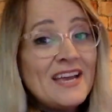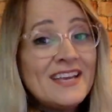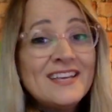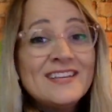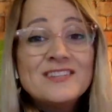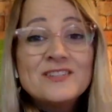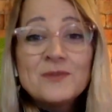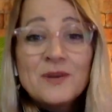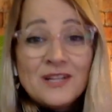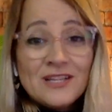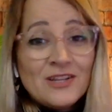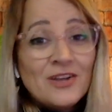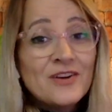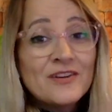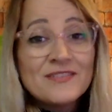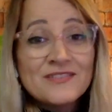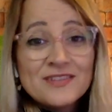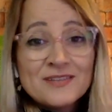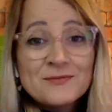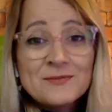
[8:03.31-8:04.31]
can do a lot
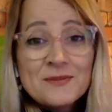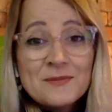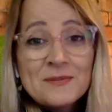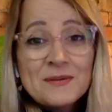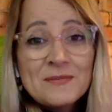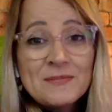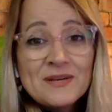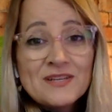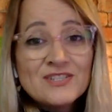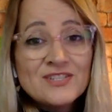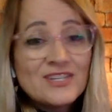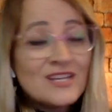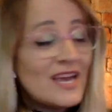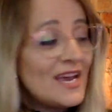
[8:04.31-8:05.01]
of things with a big budget.